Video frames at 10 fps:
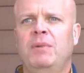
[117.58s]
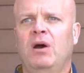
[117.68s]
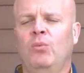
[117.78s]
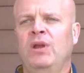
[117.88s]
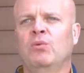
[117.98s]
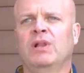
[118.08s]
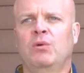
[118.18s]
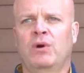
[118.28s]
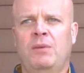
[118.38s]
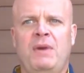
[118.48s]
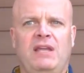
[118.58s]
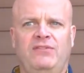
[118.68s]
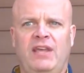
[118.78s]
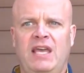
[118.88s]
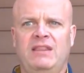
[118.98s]
But we really want to
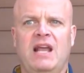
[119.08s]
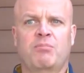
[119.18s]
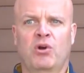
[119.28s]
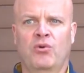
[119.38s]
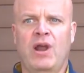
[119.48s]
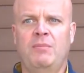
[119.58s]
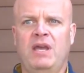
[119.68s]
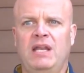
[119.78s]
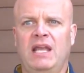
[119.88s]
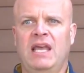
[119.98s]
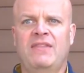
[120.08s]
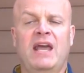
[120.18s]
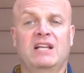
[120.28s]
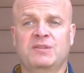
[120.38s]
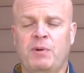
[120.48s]
maintain that programming and
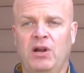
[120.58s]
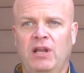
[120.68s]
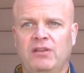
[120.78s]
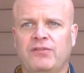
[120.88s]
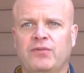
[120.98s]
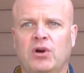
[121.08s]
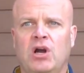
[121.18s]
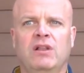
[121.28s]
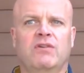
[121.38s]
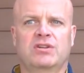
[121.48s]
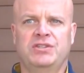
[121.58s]
that experience for all of